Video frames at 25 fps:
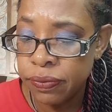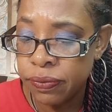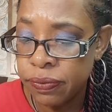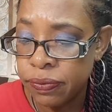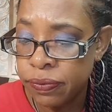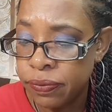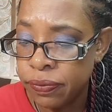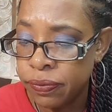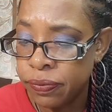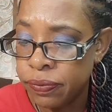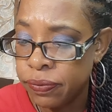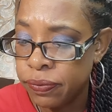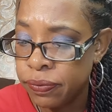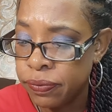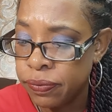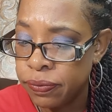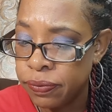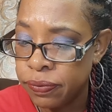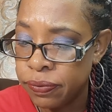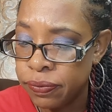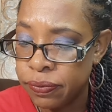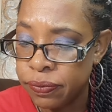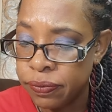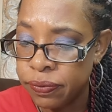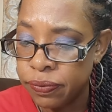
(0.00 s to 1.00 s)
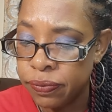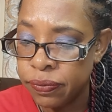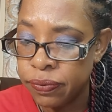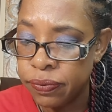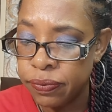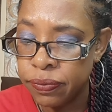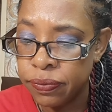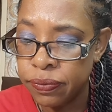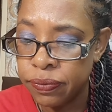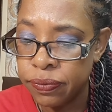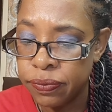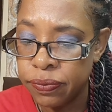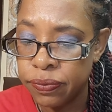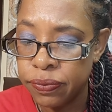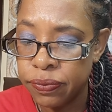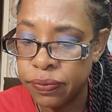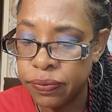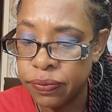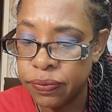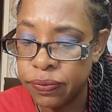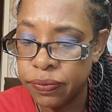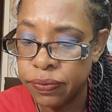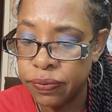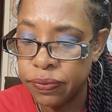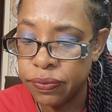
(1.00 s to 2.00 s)

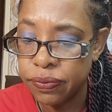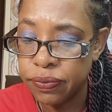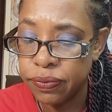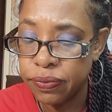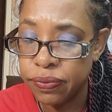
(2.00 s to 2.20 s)
Nothing is said.